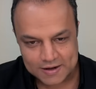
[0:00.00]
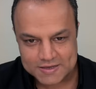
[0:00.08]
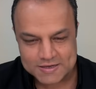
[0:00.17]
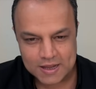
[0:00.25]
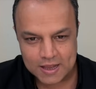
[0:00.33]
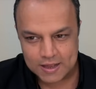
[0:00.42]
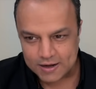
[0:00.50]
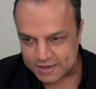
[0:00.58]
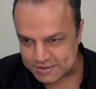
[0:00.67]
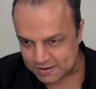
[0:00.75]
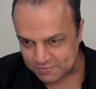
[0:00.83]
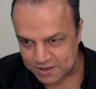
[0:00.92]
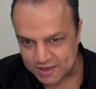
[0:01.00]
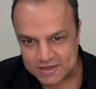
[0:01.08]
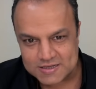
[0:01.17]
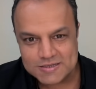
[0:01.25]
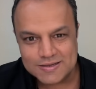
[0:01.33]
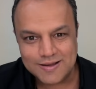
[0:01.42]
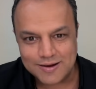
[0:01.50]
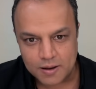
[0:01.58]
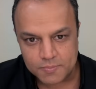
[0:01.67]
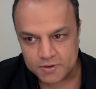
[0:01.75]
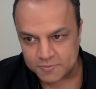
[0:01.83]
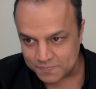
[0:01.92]
Rest everything else is
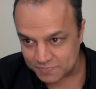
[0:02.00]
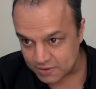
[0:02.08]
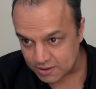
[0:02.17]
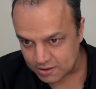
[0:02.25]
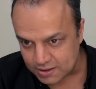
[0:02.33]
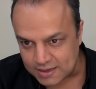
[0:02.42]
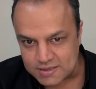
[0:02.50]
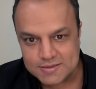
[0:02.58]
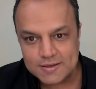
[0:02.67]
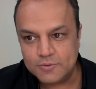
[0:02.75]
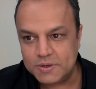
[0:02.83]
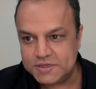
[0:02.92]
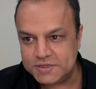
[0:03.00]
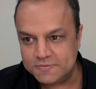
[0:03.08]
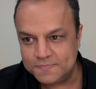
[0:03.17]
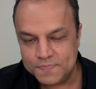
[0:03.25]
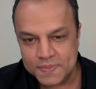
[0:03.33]
grammar. That's the question.